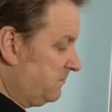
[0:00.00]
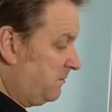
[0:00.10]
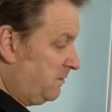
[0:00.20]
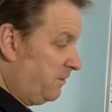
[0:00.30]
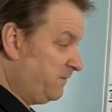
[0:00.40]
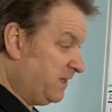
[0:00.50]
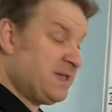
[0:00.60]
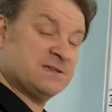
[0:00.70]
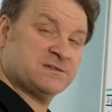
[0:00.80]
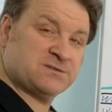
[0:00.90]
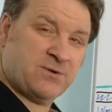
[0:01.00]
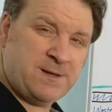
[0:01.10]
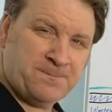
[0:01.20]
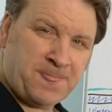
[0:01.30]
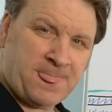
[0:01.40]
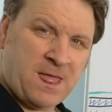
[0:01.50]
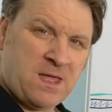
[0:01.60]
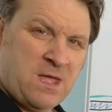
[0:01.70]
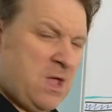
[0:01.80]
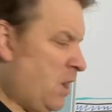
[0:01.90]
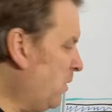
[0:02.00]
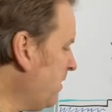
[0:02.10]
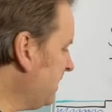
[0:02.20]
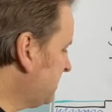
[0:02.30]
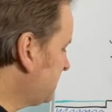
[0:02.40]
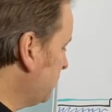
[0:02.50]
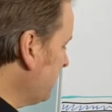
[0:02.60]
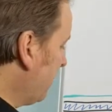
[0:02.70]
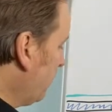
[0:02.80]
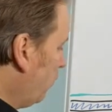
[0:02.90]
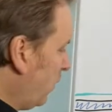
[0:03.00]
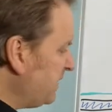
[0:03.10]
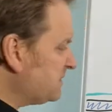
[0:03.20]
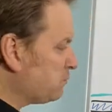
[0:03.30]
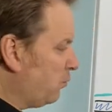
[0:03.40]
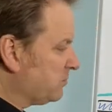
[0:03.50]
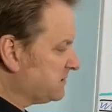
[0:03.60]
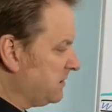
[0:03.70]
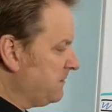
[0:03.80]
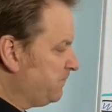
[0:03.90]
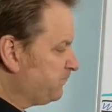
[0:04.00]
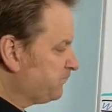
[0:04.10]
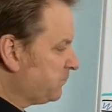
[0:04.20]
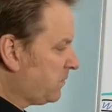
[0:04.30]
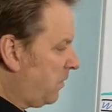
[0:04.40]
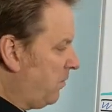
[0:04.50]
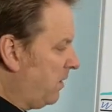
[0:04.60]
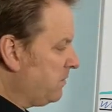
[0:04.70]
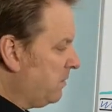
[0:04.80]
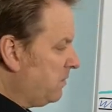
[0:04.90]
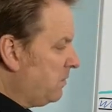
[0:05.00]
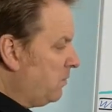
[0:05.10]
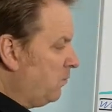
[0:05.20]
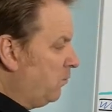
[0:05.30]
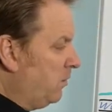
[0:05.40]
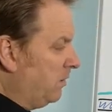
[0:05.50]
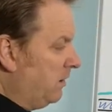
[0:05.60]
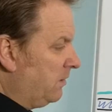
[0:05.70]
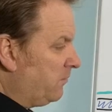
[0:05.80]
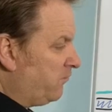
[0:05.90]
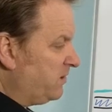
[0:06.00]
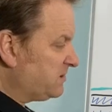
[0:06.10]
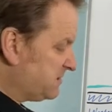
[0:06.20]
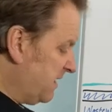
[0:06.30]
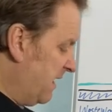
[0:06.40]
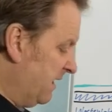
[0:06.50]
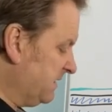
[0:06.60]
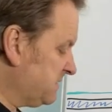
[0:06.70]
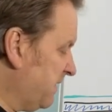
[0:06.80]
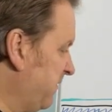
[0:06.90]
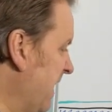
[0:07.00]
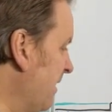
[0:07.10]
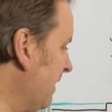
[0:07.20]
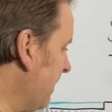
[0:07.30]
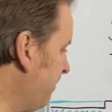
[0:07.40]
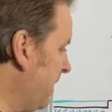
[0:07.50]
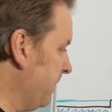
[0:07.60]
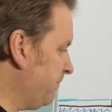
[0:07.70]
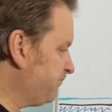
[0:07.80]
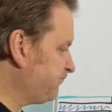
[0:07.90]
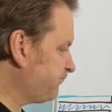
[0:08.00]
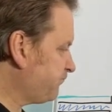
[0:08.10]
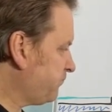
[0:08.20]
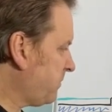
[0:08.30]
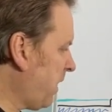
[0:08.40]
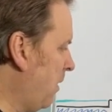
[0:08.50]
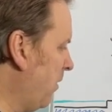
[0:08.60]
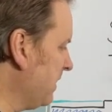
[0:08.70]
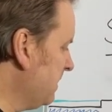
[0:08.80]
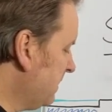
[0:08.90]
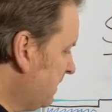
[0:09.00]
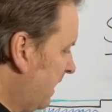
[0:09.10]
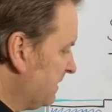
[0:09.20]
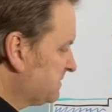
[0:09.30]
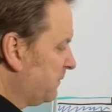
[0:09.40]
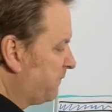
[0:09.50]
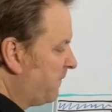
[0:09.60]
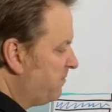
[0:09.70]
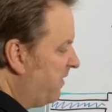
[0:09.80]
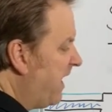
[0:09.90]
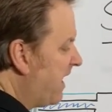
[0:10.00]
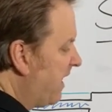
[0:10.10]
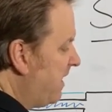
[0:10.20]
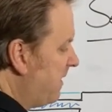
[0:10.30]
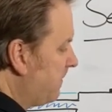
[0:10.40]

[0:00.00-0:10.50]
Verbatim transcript: over years, right? All right, so now the wastewater, all right, will reach the height of the outlet pipe. All right, and so from there,